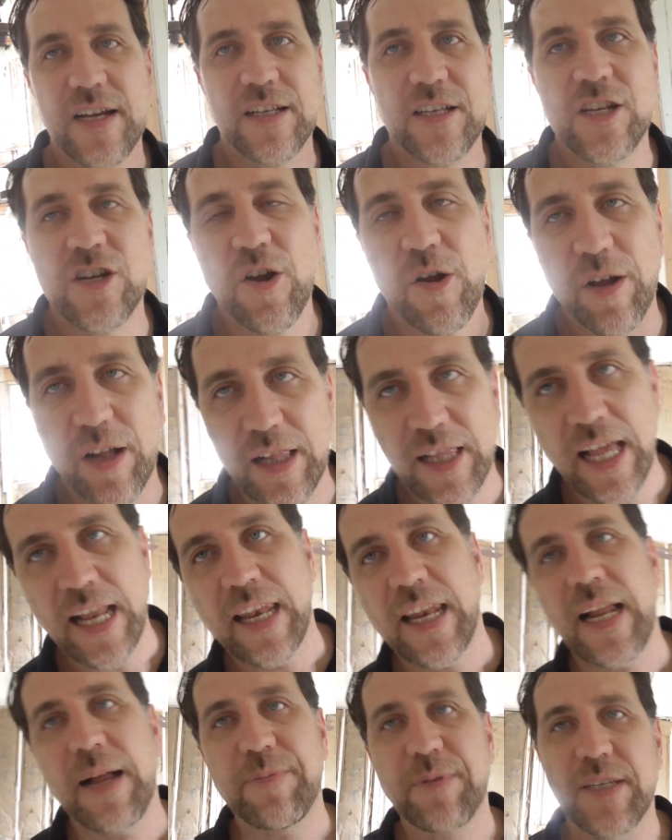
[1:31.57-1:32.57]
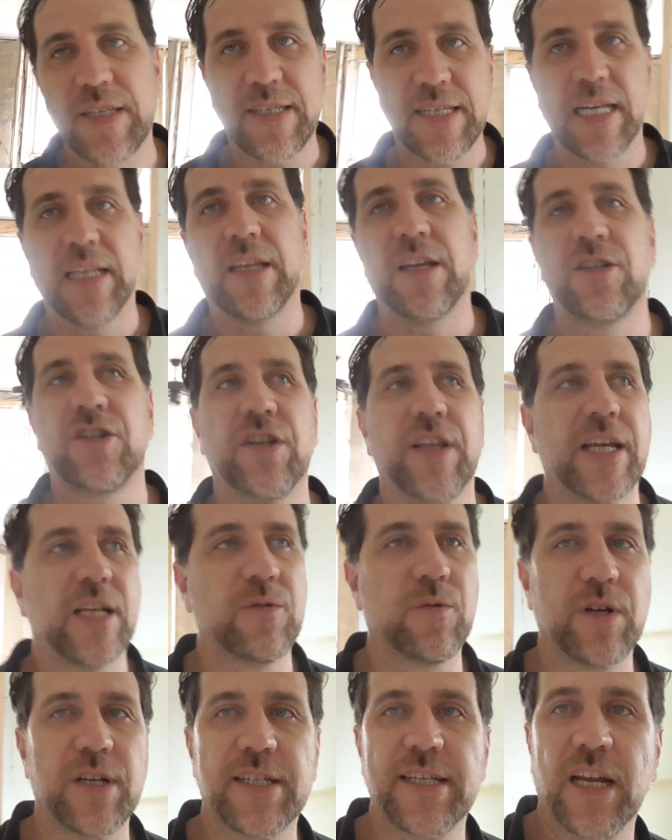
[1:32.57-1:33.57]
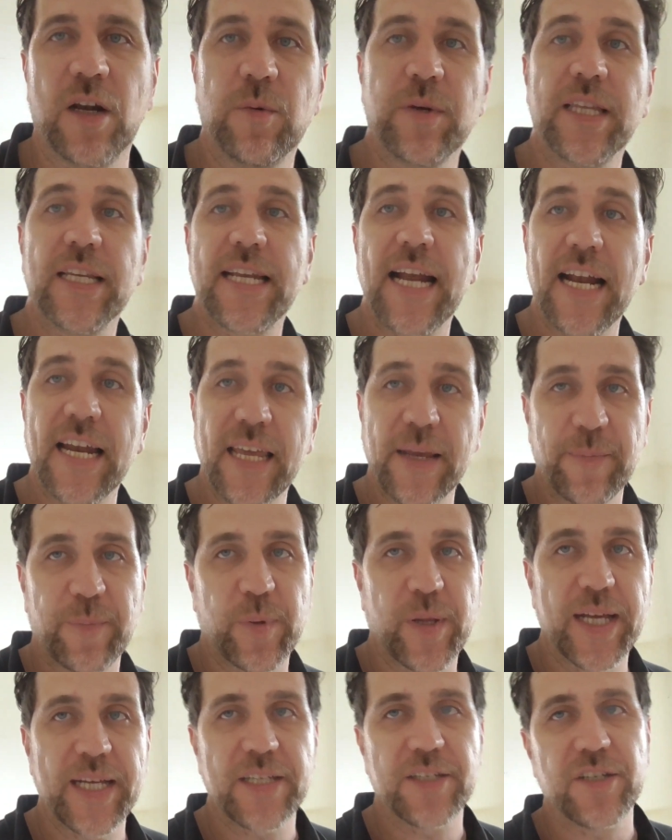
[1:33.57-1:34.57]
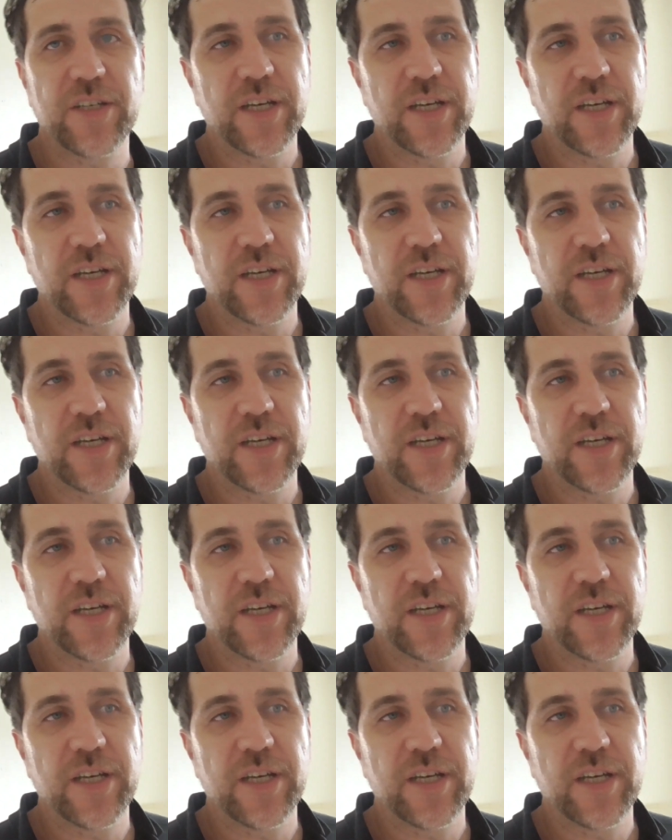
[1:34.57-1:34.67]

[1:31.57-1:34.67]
and clean it up to sell it. So they just want to sell it with the tenant in place.